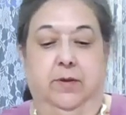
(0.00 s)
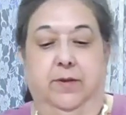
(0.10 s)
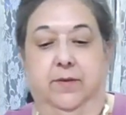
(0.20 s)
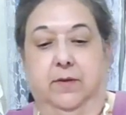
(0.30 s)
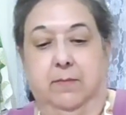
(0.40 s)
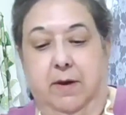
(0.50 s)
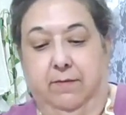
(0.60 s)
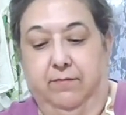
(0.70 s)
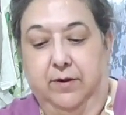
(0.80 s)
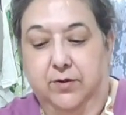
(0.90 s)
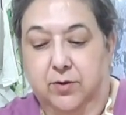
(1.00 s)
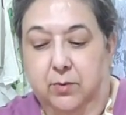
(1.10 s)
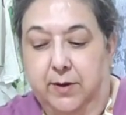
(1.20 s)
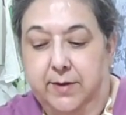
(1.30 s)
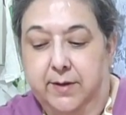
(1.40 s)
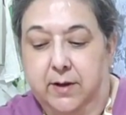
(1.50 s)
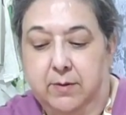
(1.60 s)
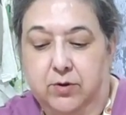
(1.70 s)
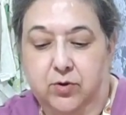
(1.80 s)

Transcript: this is my fresh squeezed lemon